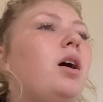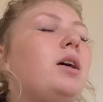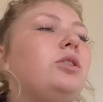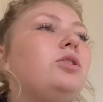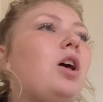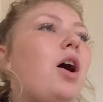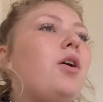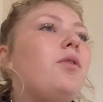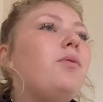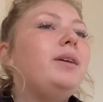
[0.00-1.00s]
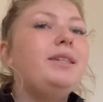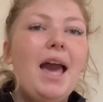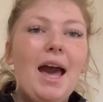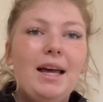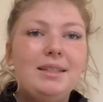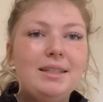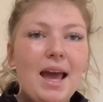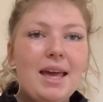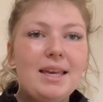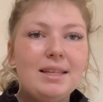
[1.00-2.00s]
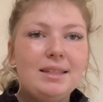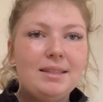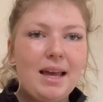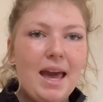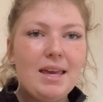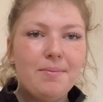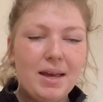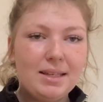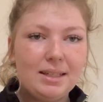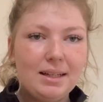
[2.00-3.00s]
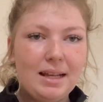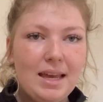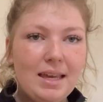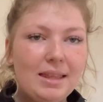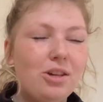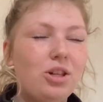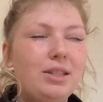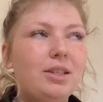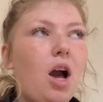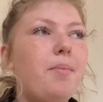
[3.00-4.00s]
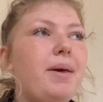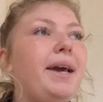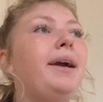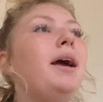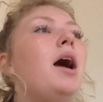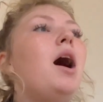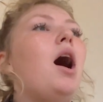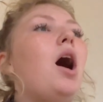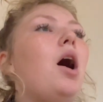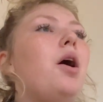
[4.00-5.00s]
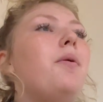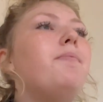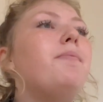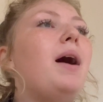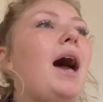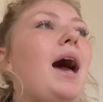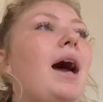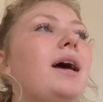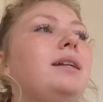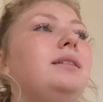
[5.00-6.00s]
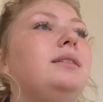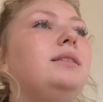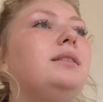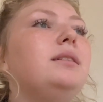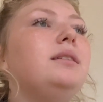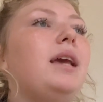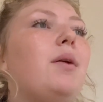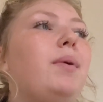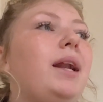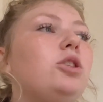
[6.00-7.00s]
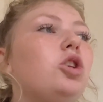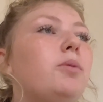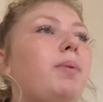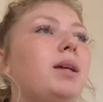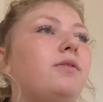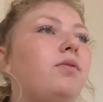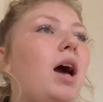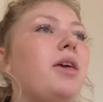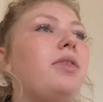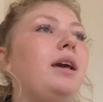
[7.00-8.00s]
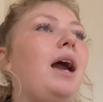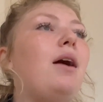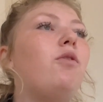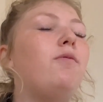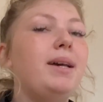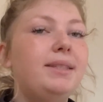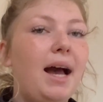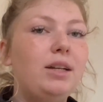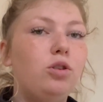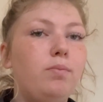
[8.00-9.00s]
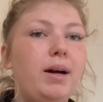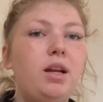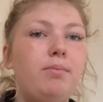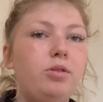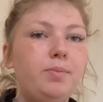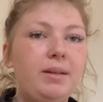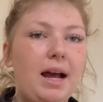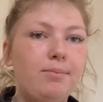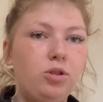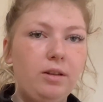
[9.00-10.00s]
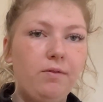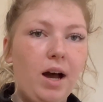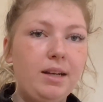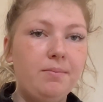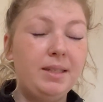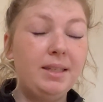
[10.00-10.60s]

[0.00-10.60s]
So yeah, today is the day basically that she's coming, and yeah, when I took the butterfly thing out of my saddle, my numna's been absolutely fine and been